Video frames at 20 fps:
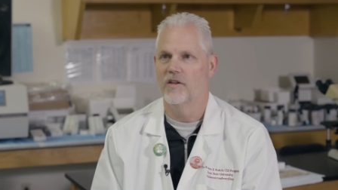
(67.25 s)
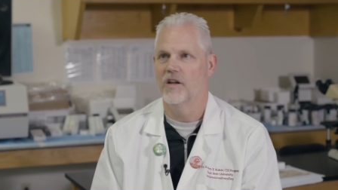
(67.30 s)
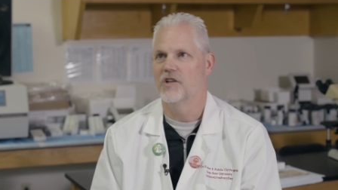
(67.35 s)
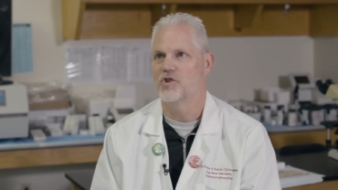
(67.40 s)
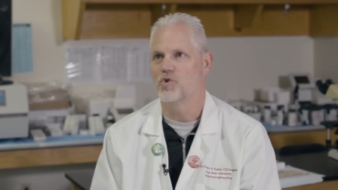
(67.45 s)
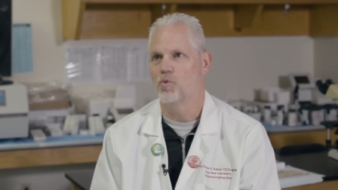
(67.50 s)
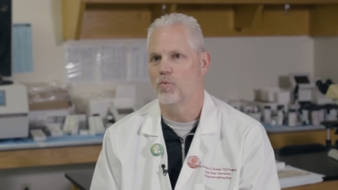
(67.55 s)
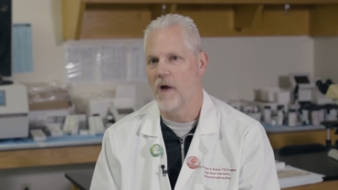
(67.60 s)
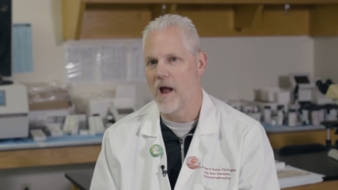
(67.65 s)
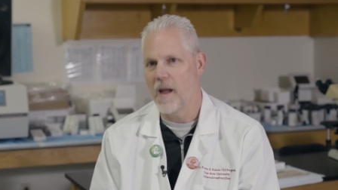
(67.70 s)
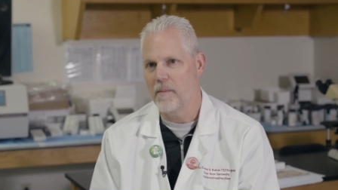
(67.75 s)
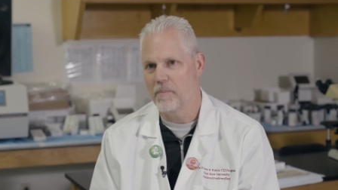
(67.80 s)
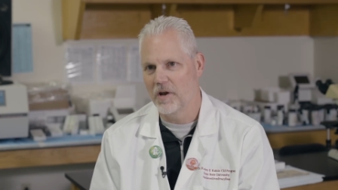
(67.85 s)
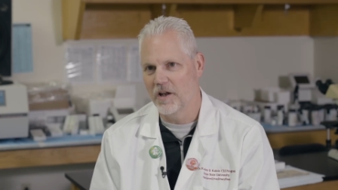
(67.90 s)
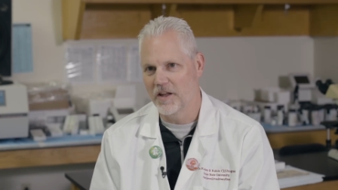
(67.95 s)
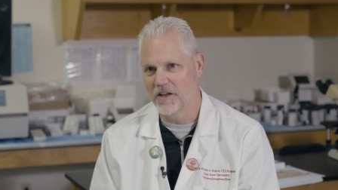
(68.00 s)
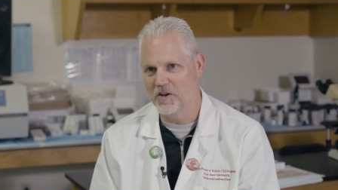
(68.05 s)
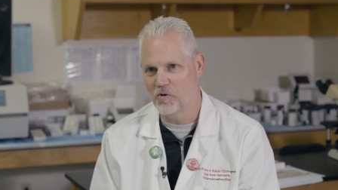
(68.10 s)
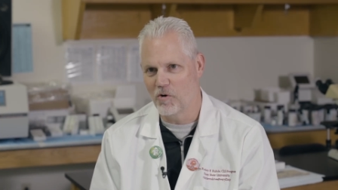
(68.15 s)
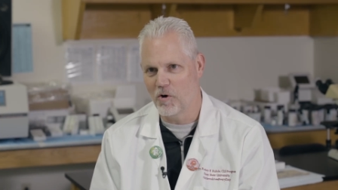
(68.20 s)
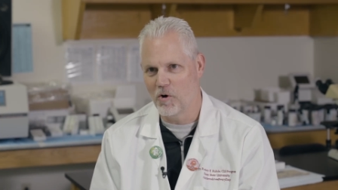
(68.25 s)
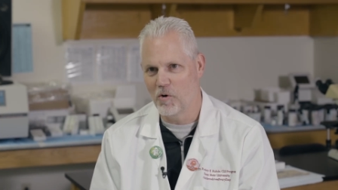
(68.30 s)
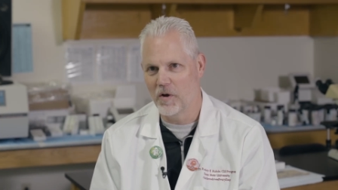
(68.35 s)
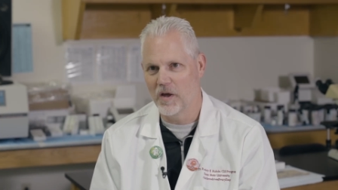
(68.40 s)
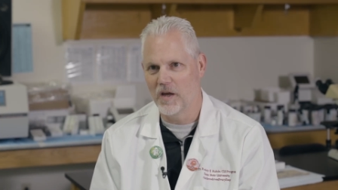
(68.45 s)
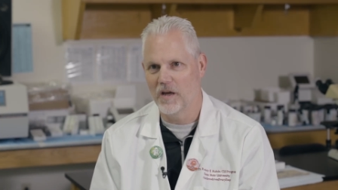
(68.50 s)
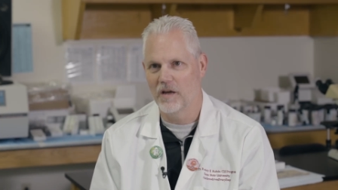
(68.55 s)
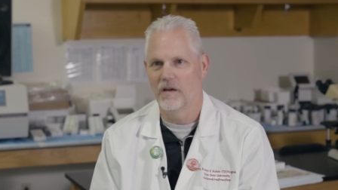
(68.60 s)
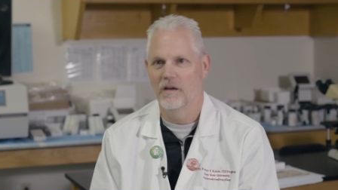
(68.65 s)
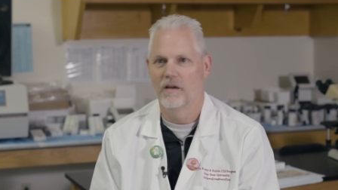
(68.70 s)
then it's rapidly
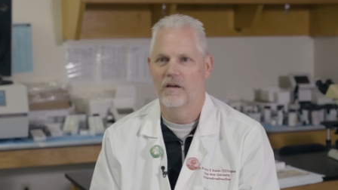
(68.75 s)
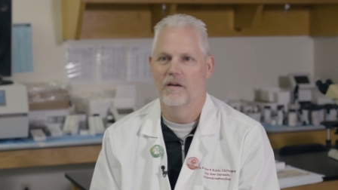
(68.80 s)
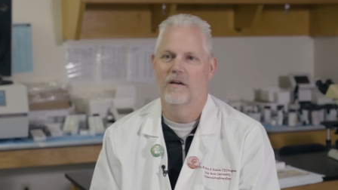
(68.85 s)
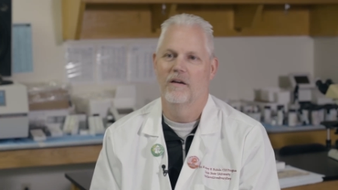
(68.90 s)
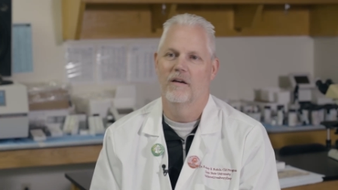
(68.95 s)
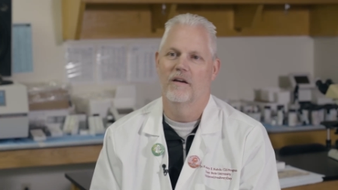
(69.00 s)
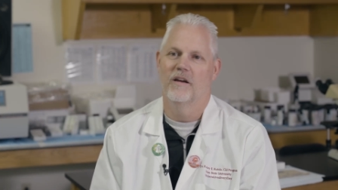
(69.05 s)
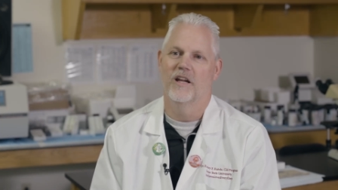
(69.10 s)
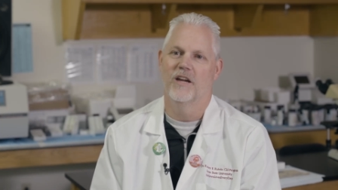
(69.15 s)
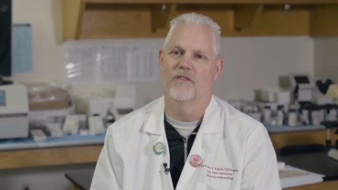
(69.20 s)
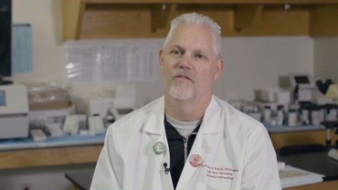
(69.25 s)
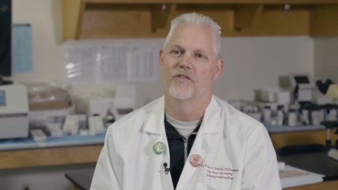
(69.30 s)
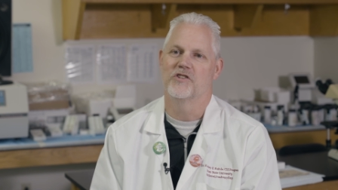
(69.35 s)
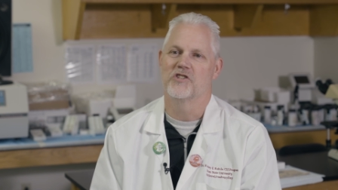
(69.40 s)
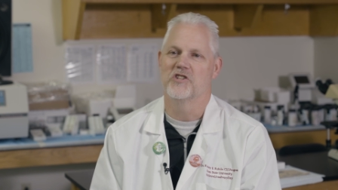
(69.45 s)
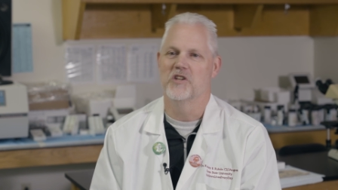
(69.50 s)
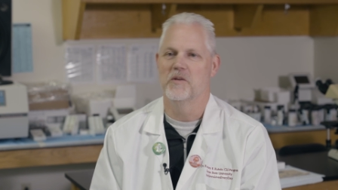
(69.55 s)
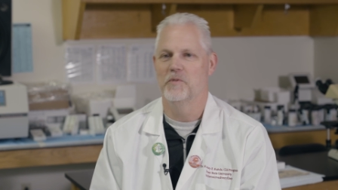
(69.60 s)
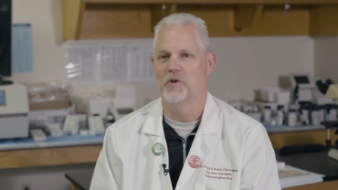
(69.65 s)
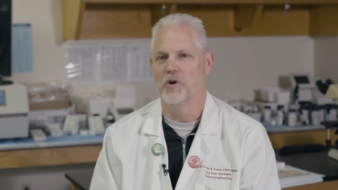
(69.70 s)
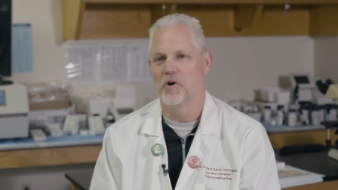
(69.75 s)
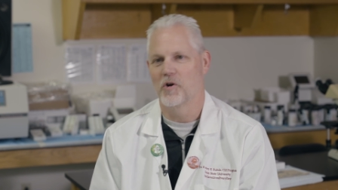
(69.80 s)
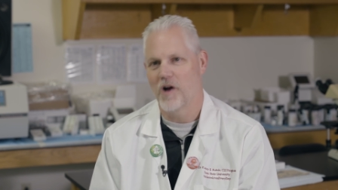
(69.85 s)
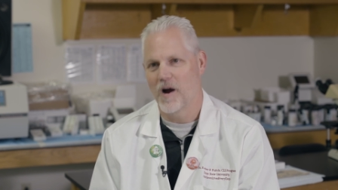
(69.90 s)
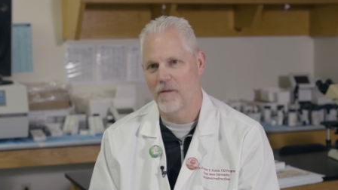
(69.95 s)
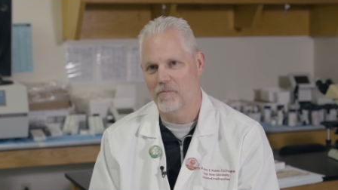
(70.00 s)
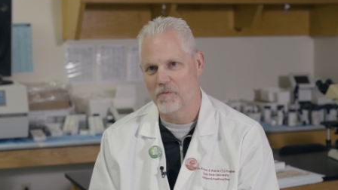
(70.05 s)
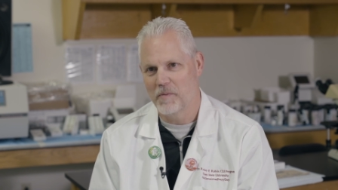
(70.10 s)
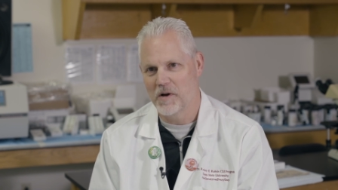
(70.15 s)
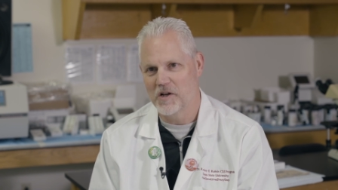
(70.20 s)
growing, and if it's an
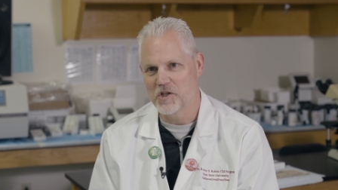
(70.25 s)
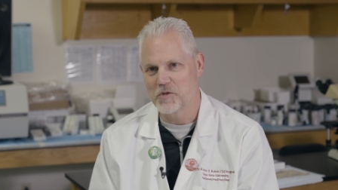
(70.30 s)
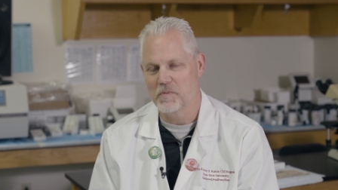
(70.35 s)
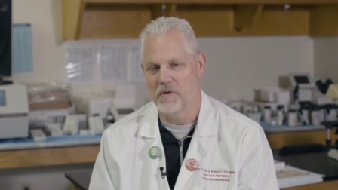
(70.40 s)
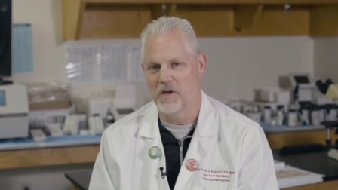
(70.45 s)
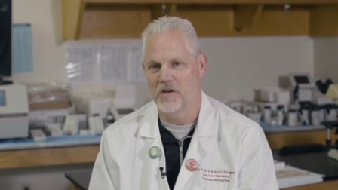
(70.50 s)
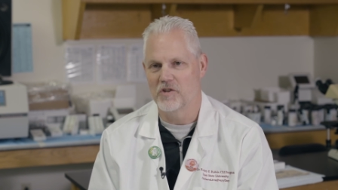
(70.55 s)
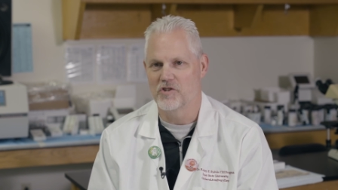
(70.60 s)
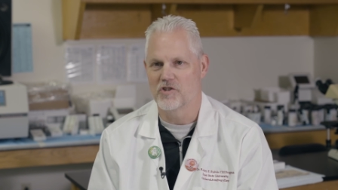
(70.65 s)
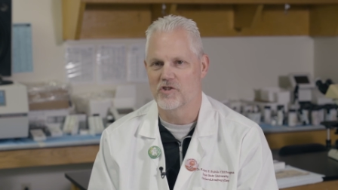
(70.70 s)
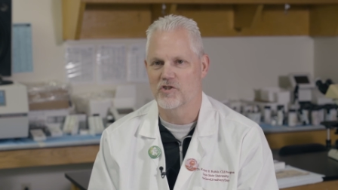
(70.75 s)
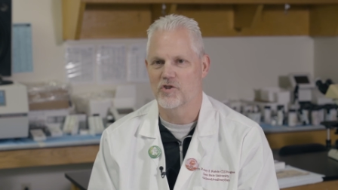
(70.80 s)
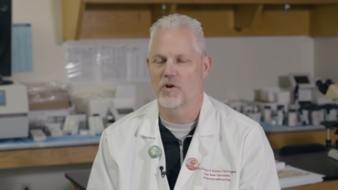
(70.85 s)
immunocompromised patient.